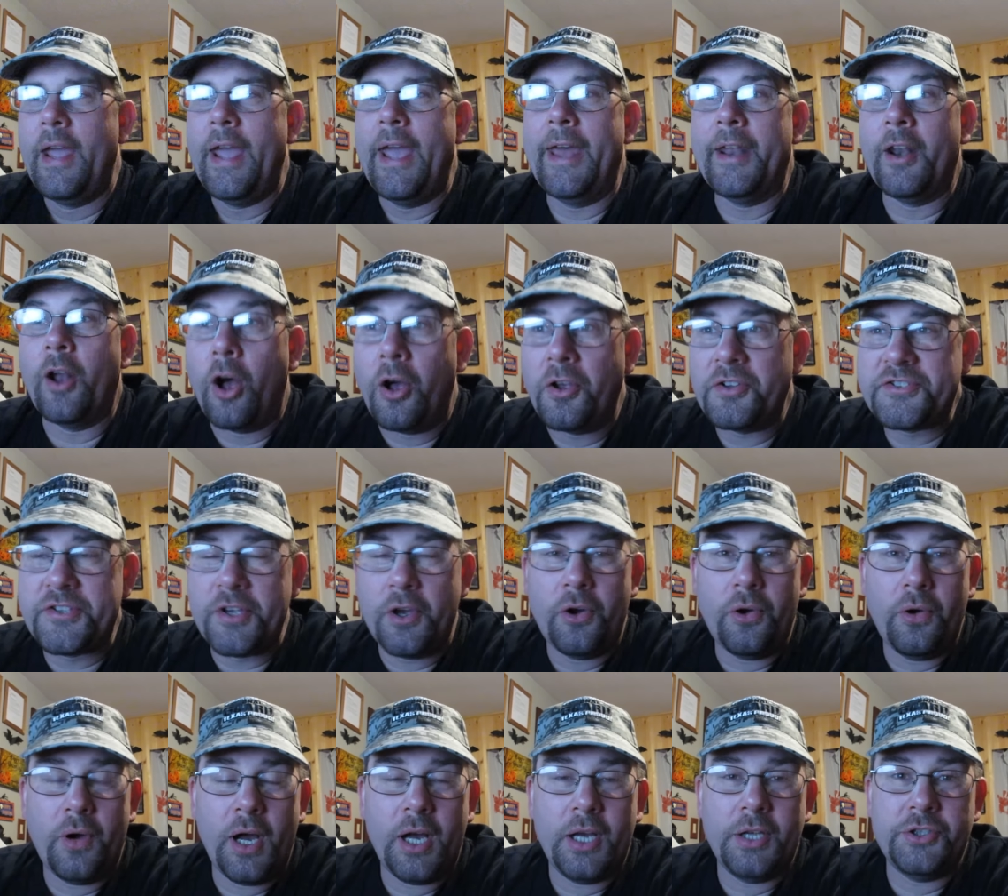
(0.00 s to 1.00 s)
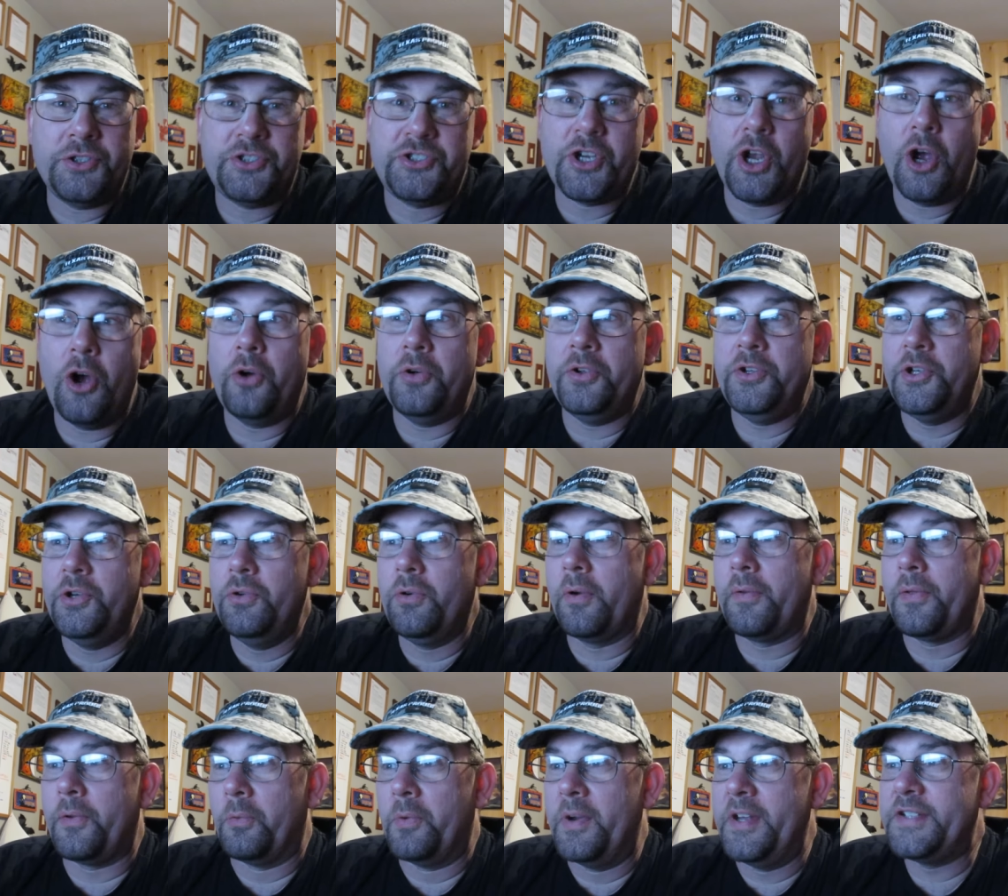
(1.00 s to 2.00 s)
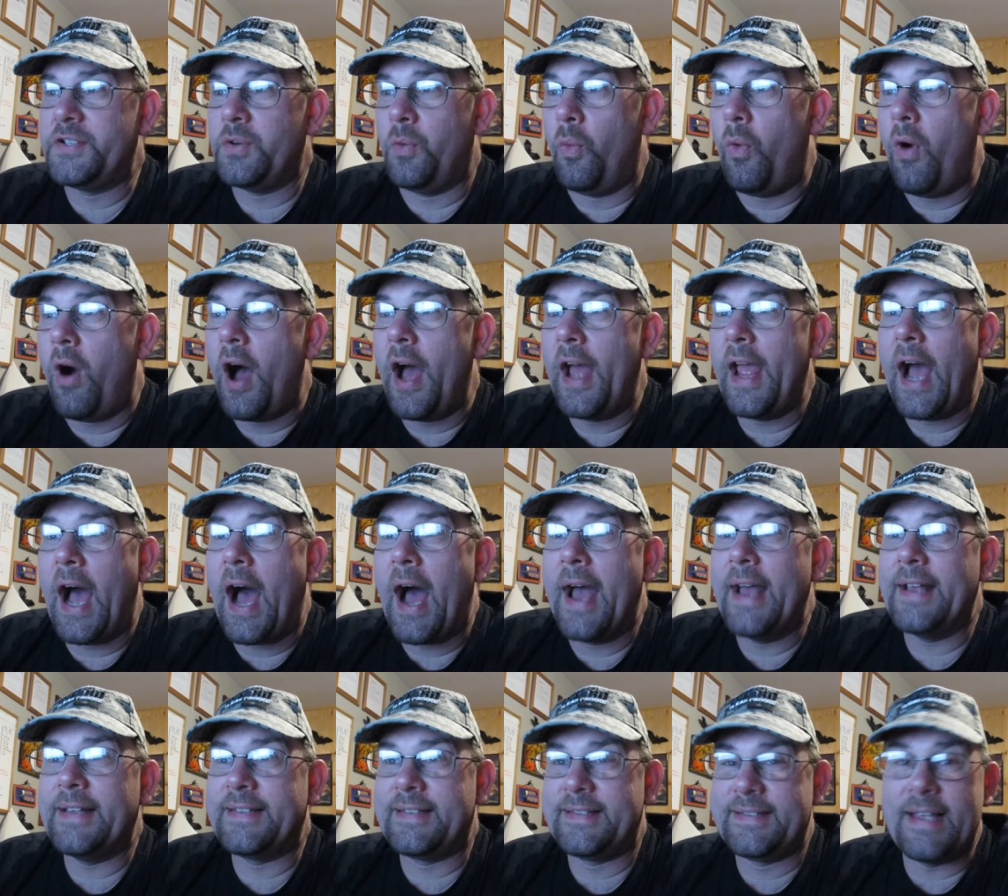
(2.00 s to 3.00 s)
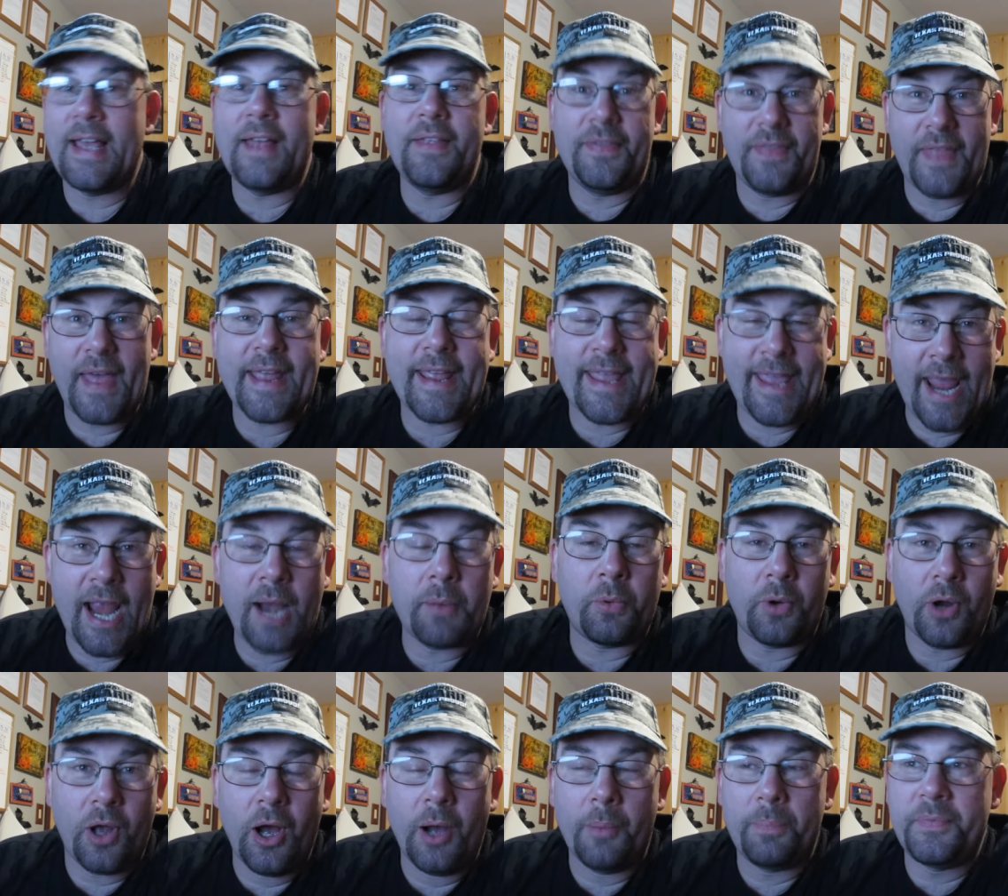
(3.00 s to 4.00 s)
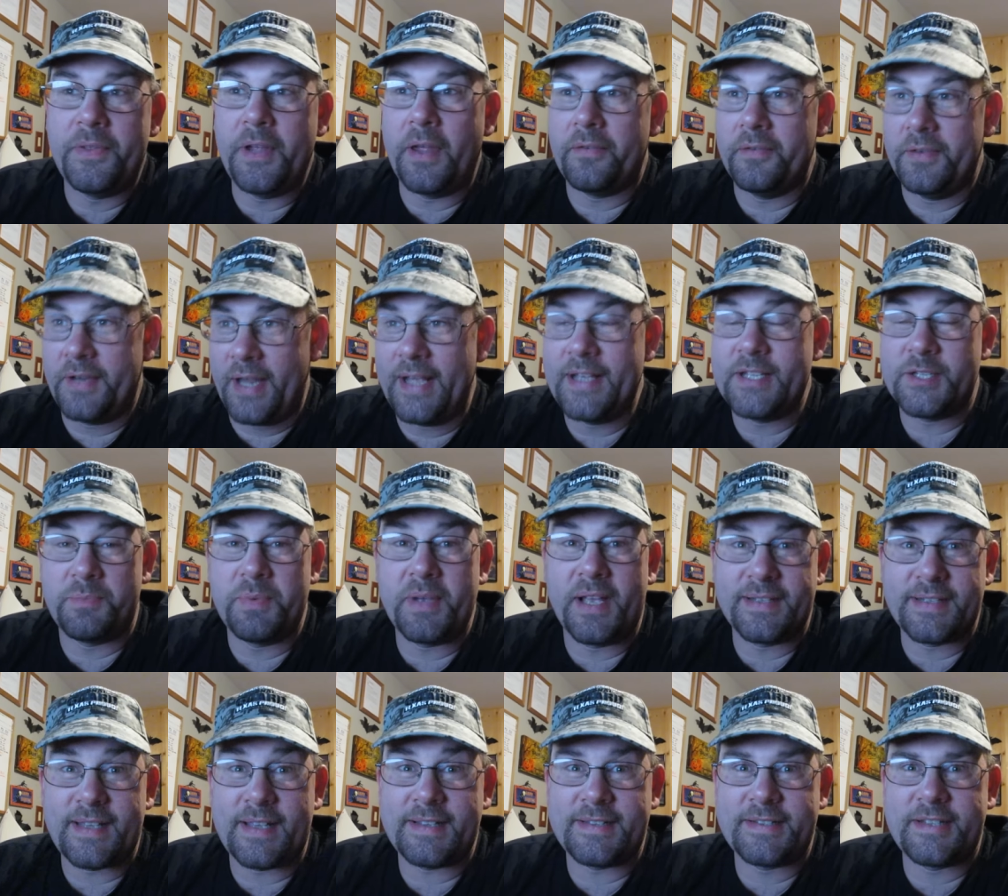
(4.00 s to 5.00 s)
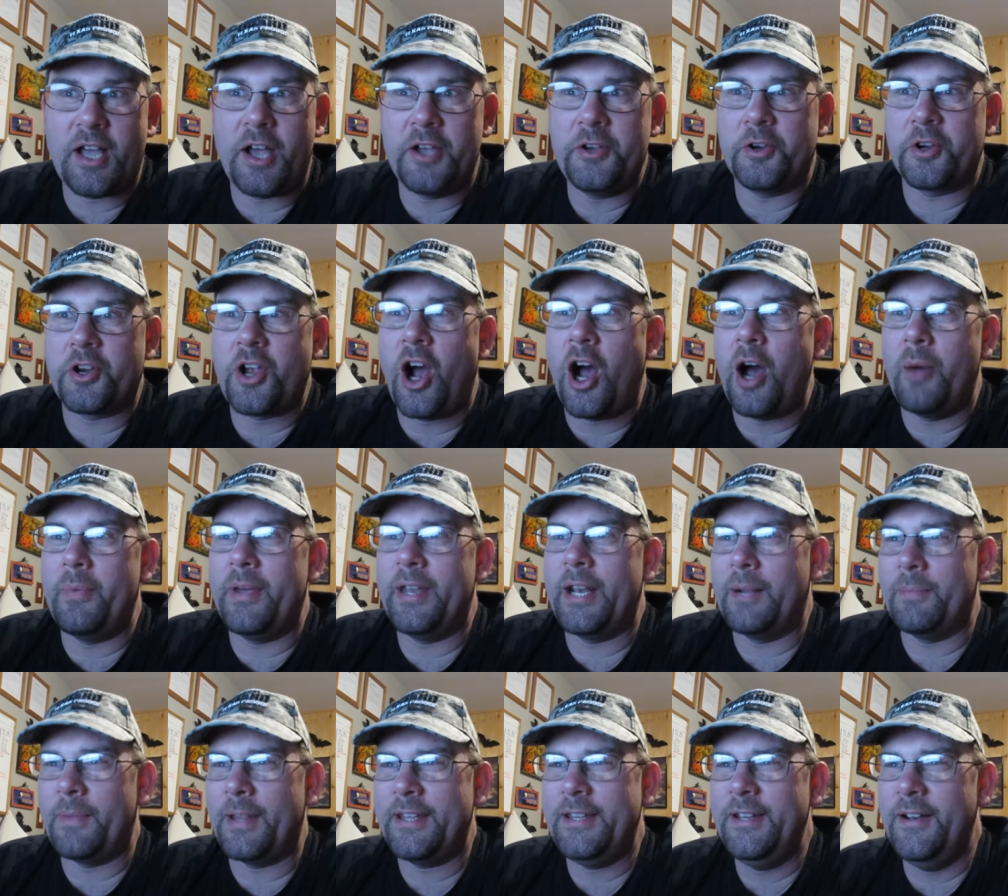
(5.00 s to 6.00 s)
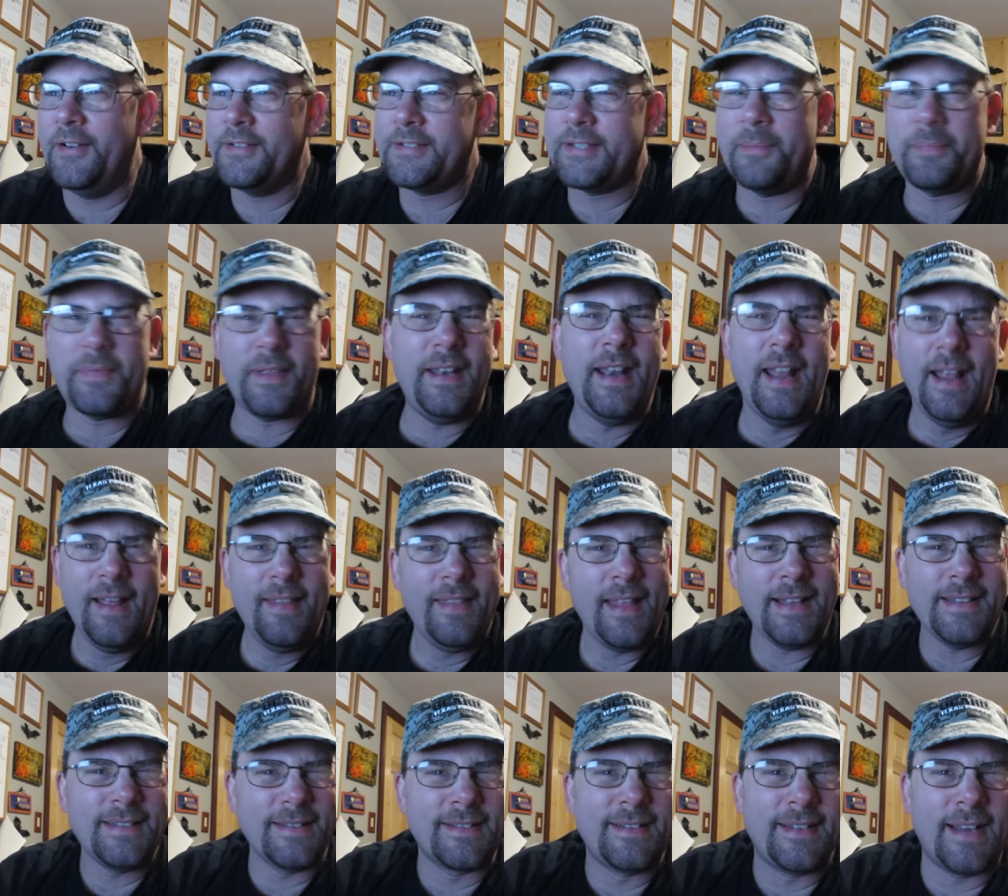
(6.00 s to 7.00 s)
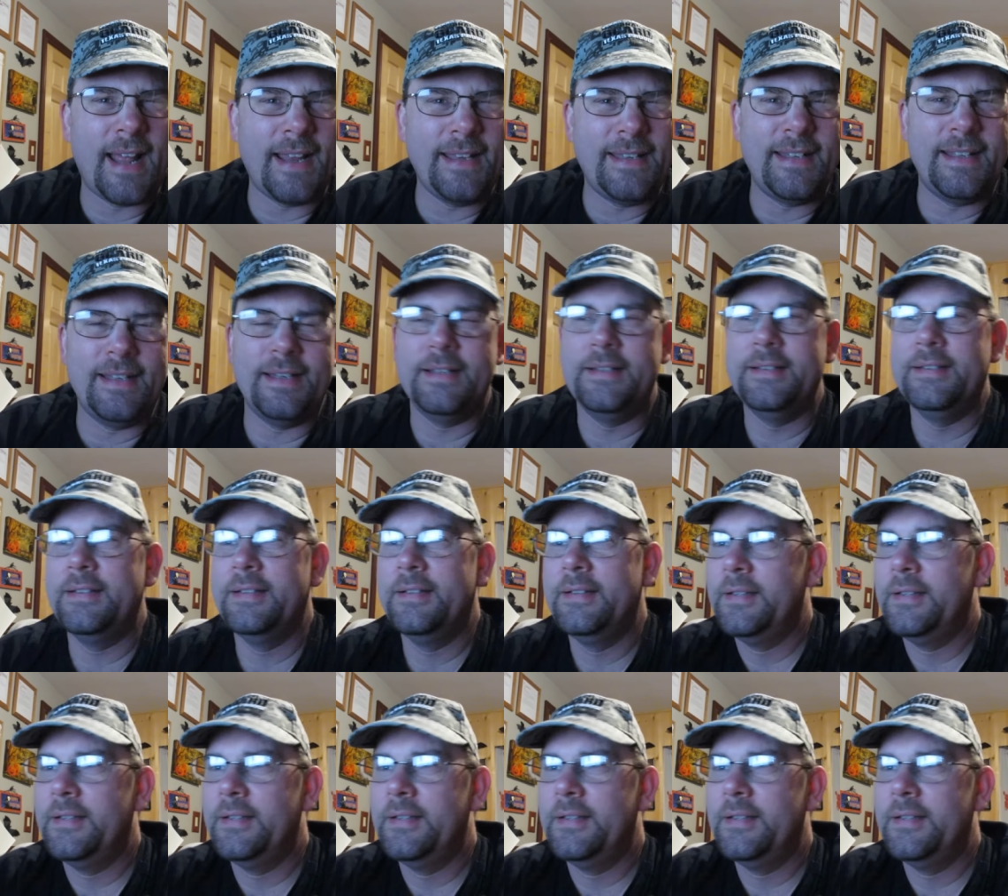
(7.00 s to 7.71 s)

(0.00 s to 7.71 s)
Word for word: And also, uh, Joe, you are the reason why I set that camera up the other day, is because I saw your comment. I'm like, you know something? That's a good idea.